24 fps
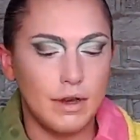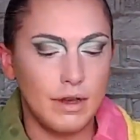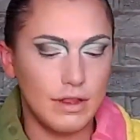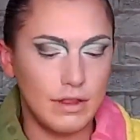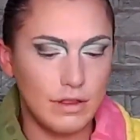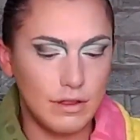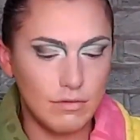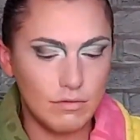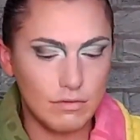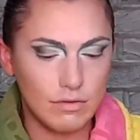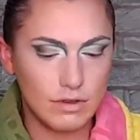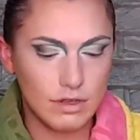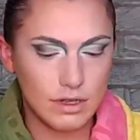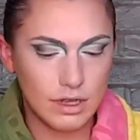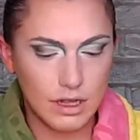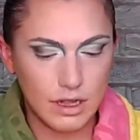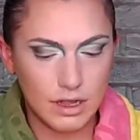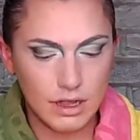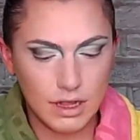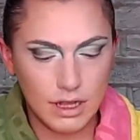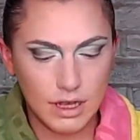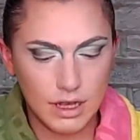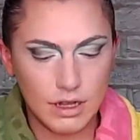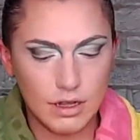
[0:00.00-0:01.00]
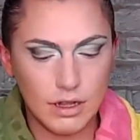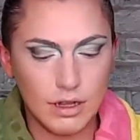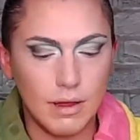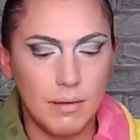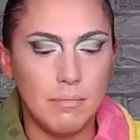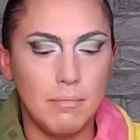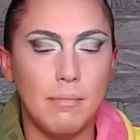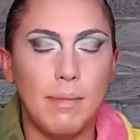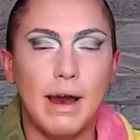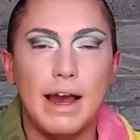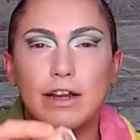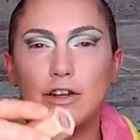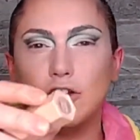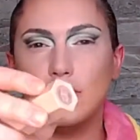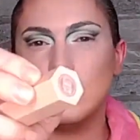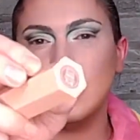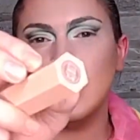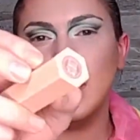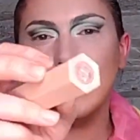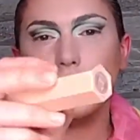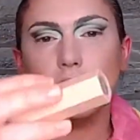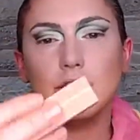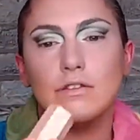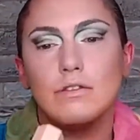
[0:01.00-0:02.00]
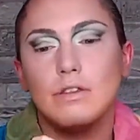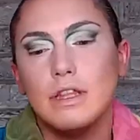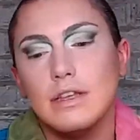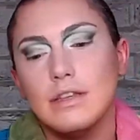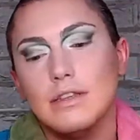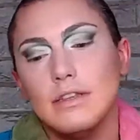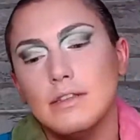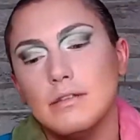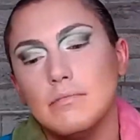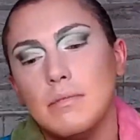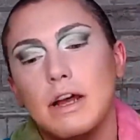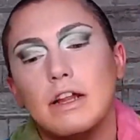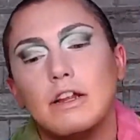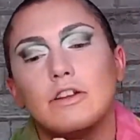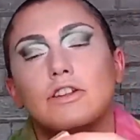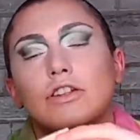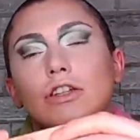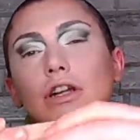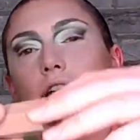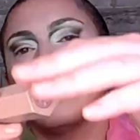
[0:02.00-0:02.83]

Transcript: those little matchsticks. So this is matchstick